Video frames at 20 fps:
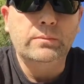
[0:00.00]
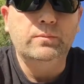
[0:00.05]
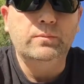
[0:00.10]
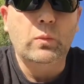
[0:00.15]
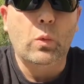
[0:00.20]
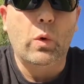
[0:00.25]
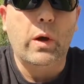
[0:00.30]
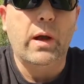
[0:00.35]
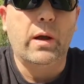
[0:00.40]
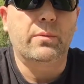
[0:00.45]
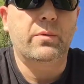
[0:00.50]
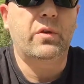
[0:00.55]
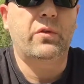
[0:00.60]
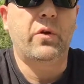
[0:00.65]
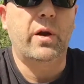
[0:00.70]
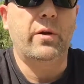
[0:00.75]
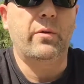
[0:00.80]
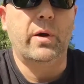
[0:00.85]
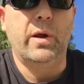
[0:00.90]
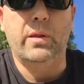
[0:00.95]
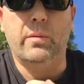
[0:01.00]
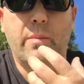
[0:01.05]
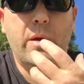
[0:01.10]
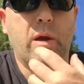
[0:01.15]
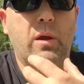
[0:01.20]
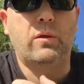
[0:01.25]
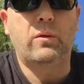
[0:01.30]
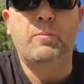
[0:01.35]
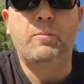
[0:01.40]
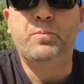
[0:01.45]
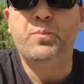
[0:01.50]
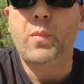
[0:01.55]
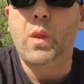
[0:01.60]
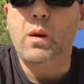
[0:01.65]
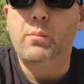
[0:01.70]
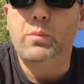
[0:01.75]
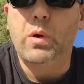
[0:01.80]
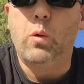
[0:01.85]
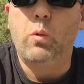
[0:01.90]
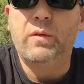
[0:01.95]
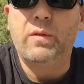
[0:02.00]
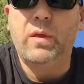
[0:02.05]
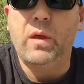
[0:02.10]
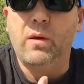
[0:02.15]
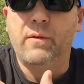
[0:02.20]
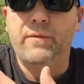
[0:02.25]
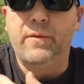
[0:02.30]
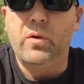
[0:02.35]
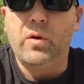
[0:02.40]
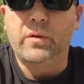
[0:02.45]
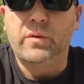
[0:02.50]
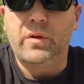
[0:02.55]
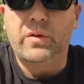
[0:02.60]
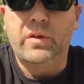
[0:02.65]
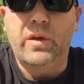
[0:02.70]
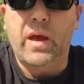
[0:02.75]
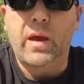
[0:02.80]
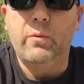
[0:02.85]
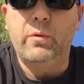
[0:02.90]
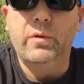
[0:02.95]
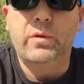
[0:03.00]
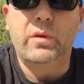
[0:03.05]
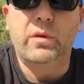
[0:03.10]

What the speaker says: Wow, straight around the mouth. But one thing I forgot to say was the